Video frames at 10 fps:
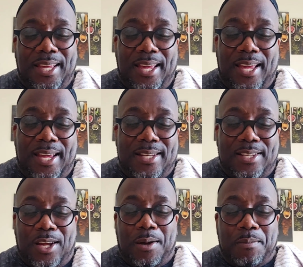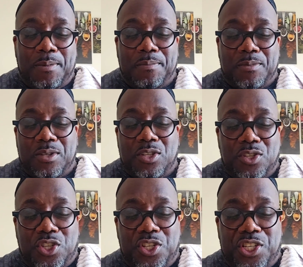And um,
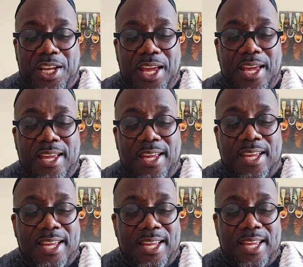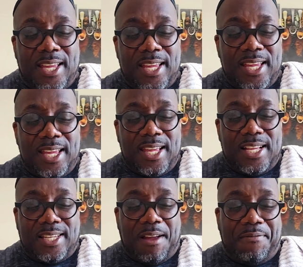GGA
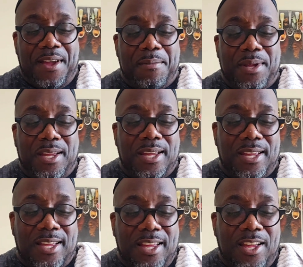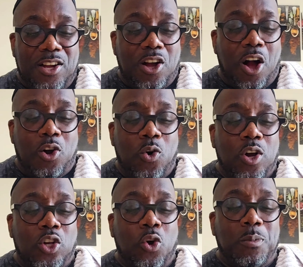is our family.
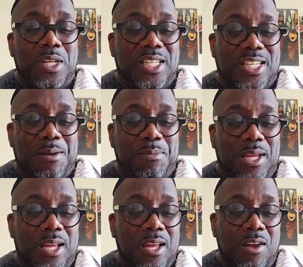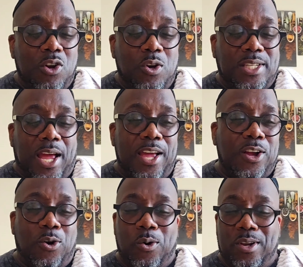Global Assembly. Of course, our
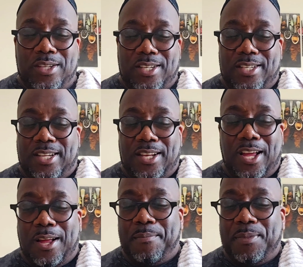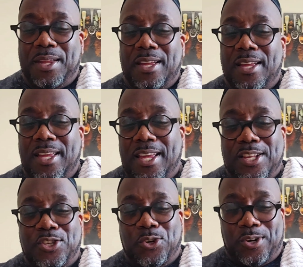headquarters is in uh,
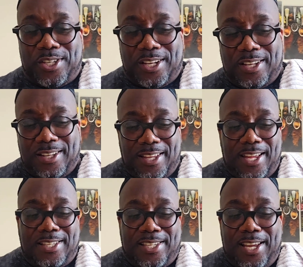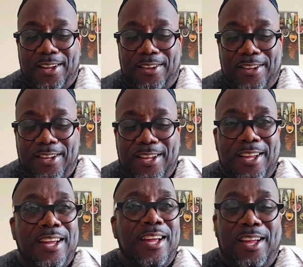in Georgia, ATL.
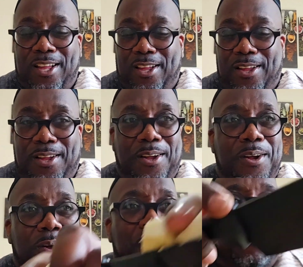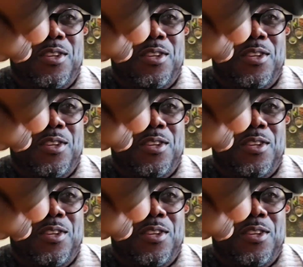Um, the